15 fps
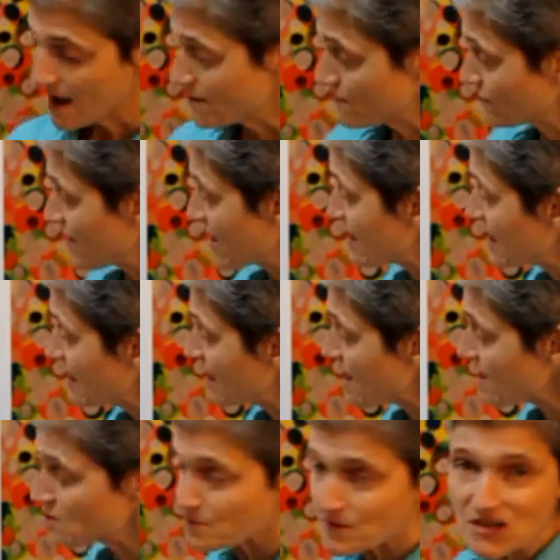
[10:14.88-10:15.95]
And finally,
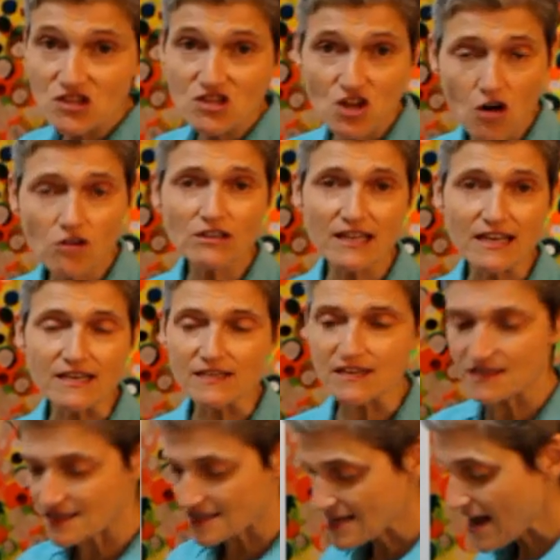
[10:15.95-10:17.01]
last but not
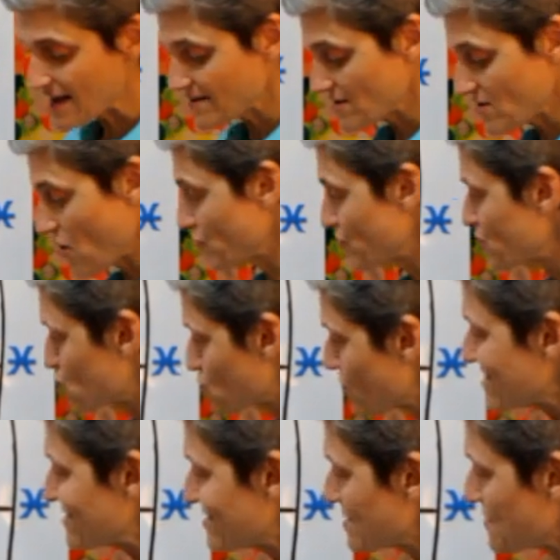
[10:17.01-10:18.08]
least, Saturn on the
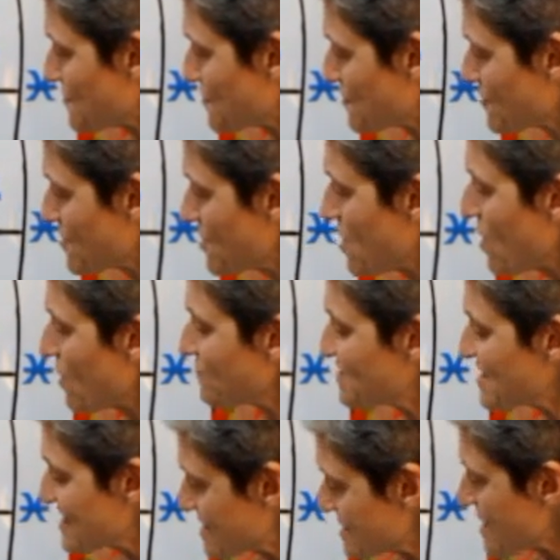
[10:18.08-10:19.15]
20th of
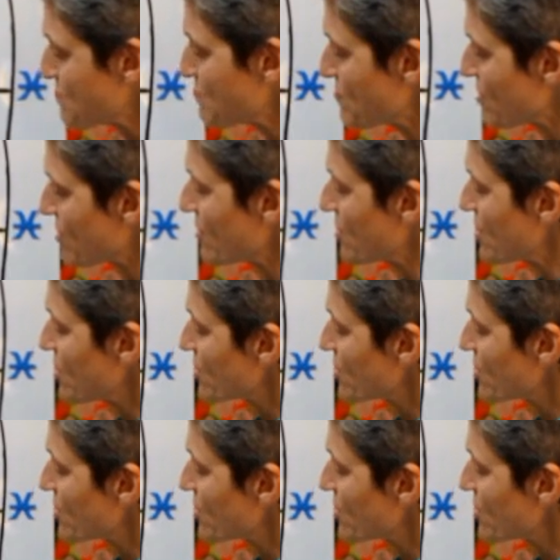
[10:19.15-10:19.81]
December